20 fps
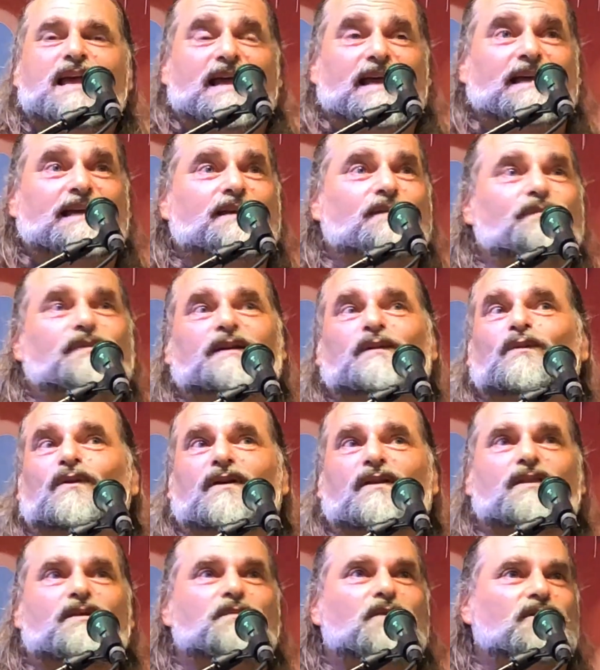It can be
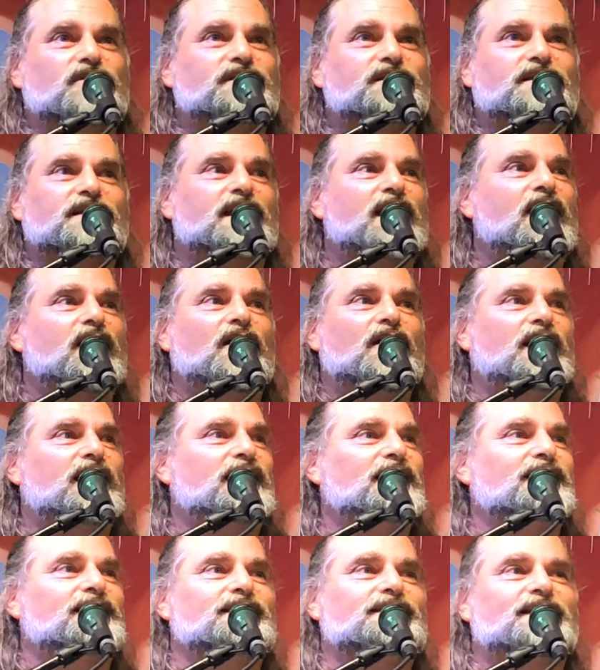one of the most
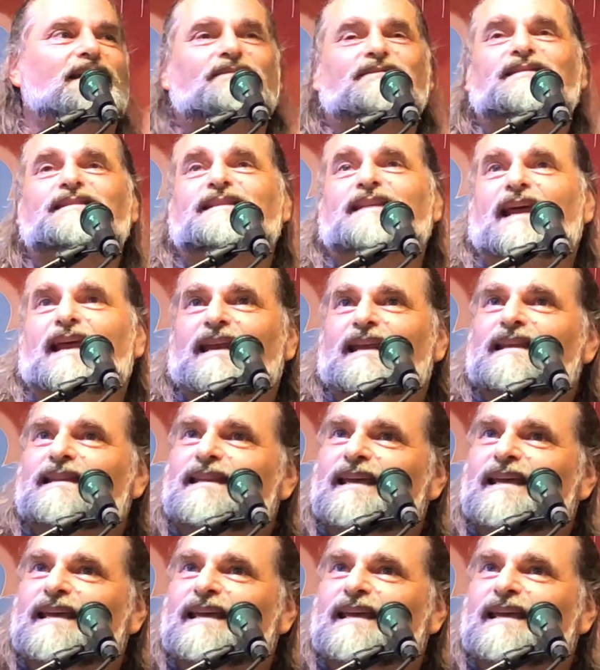scary, devastating